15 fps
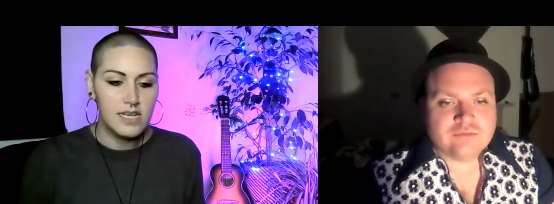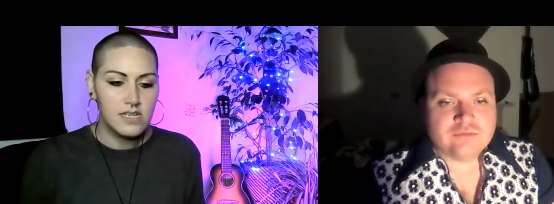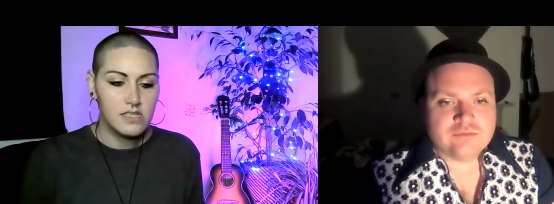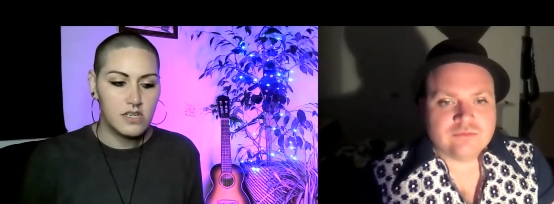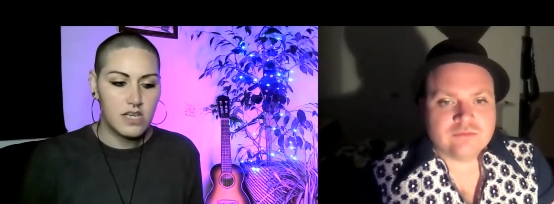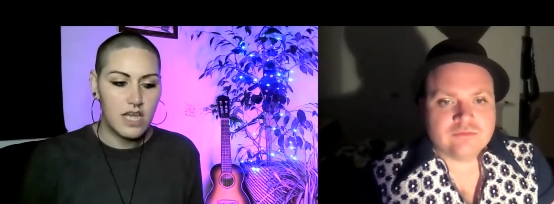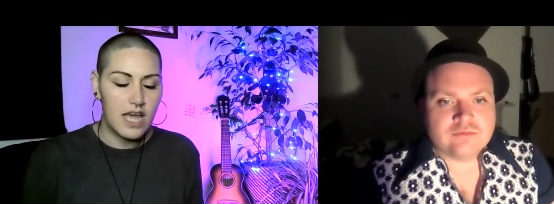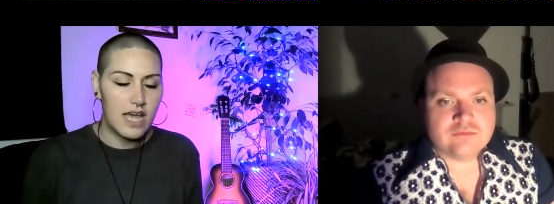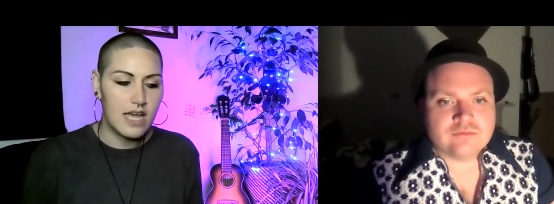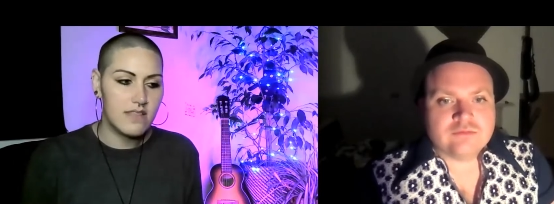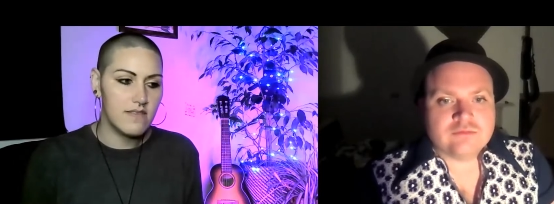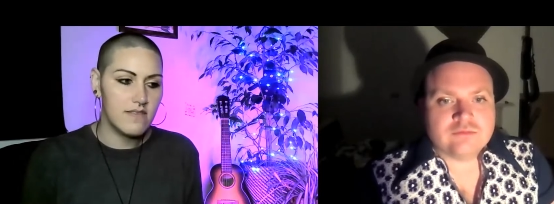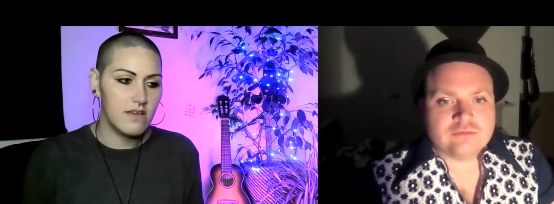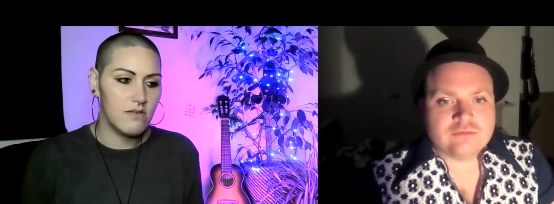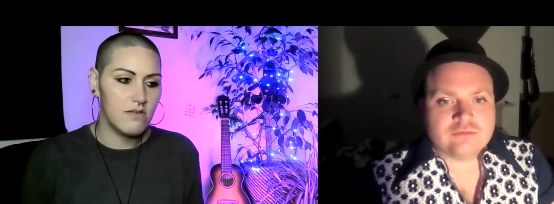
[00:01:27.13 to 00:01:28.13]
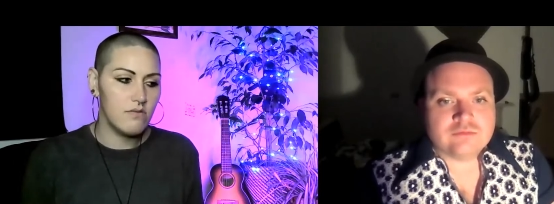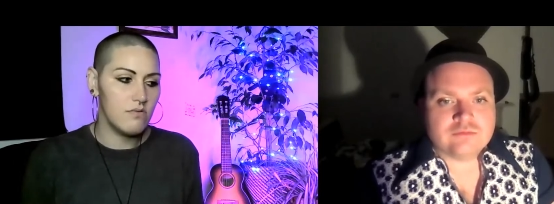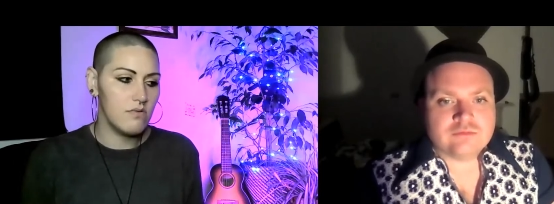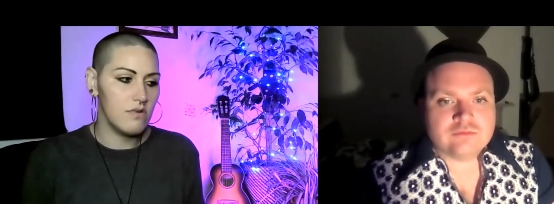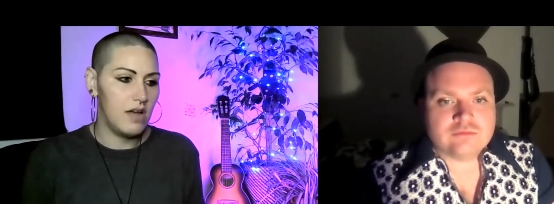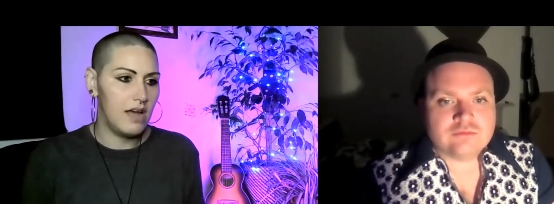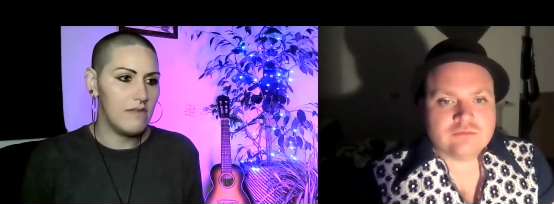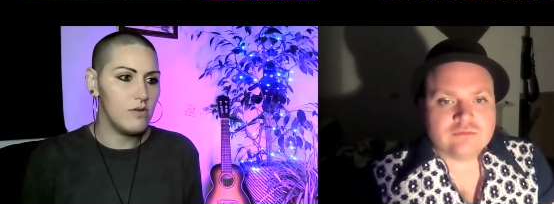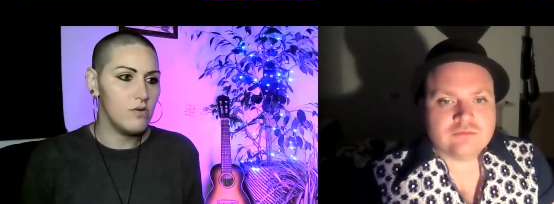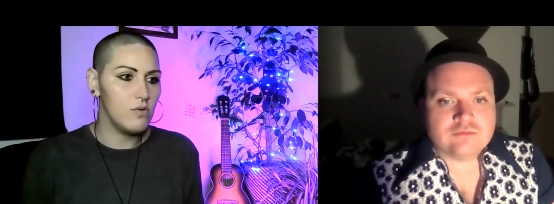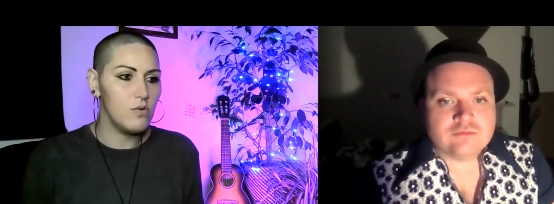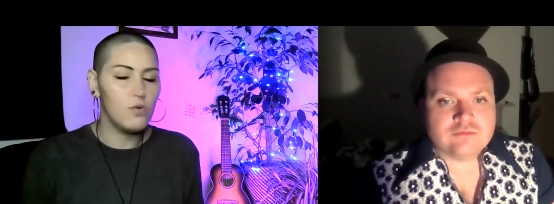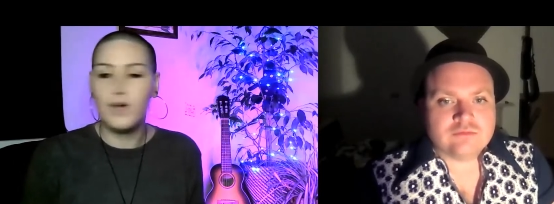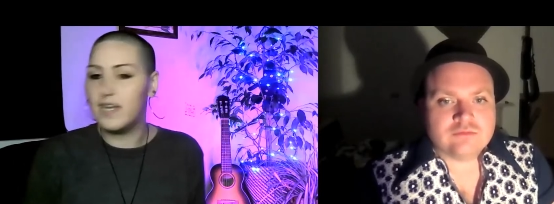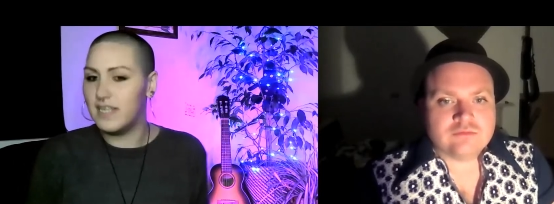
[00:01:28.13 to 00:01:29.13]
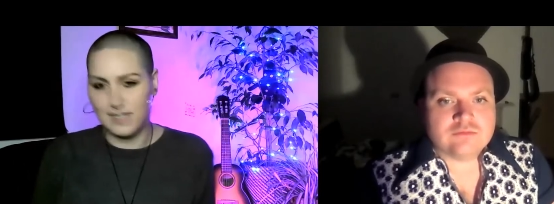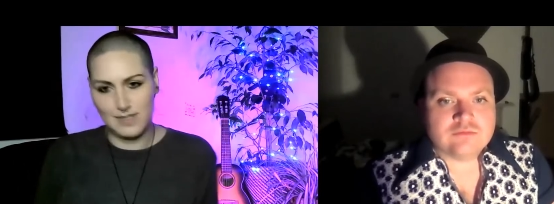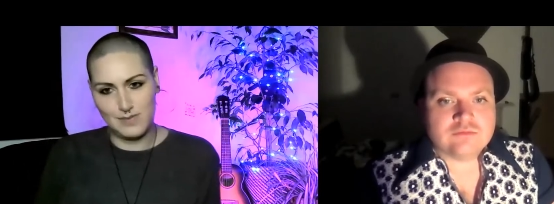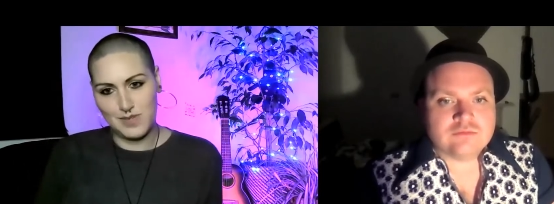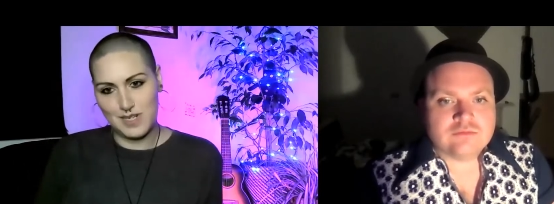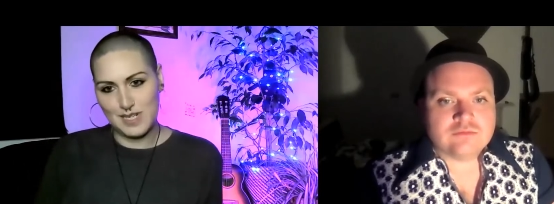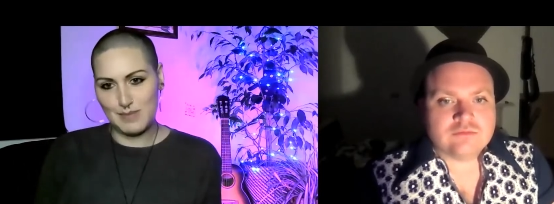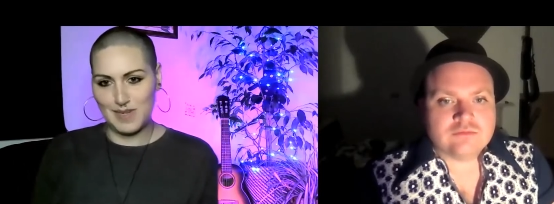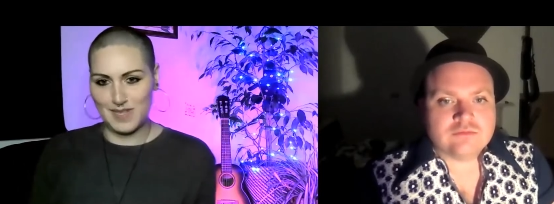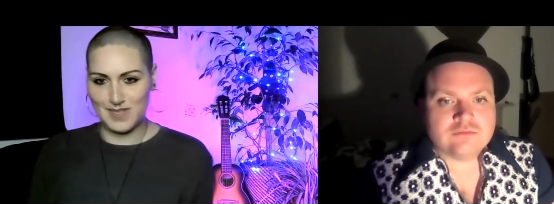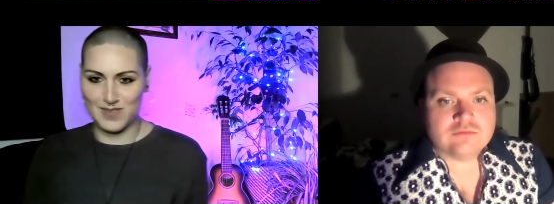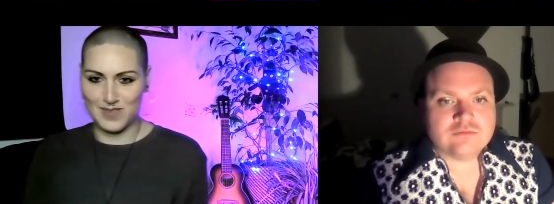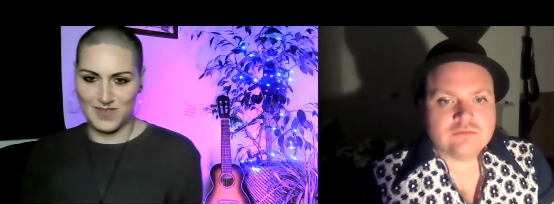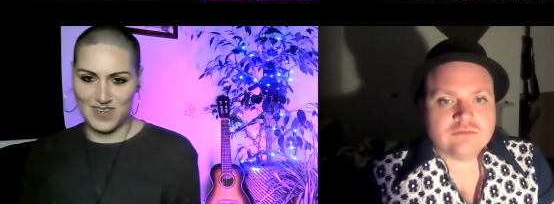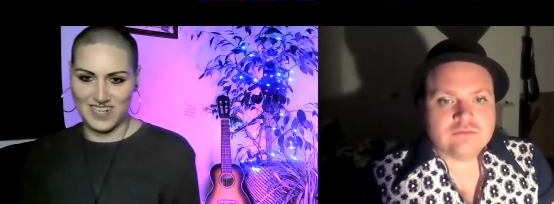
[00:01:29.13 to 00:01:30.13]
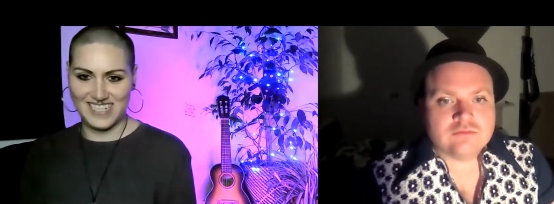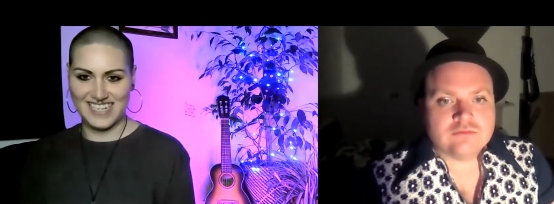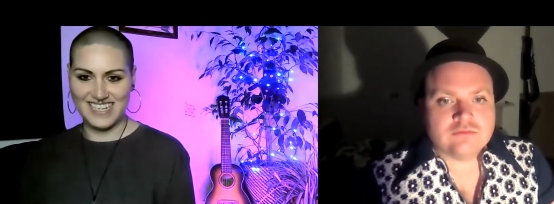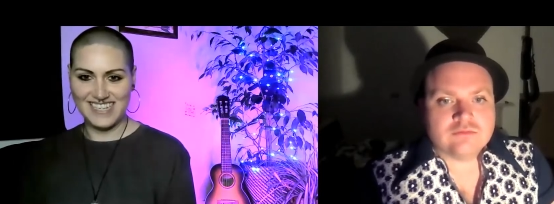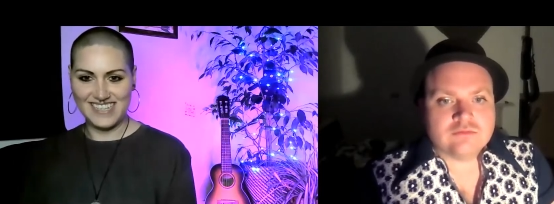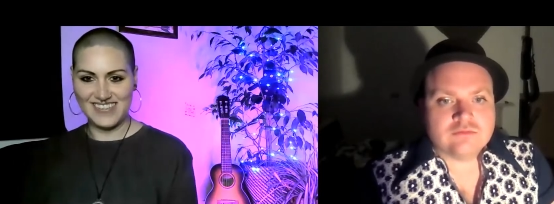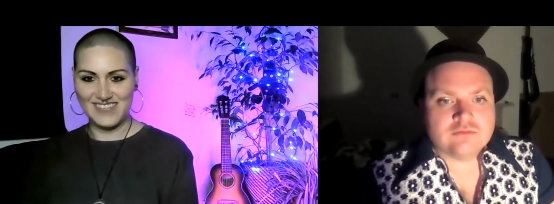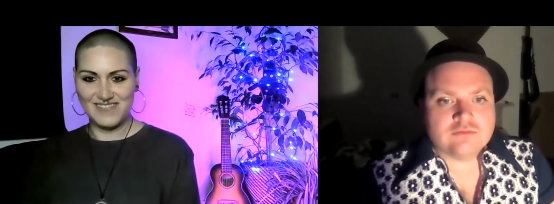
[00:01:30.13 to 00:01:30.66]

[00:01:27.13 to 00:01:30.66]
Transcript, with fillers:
Speaker 1: So, yeah, so have you always wanted to be a songwriter?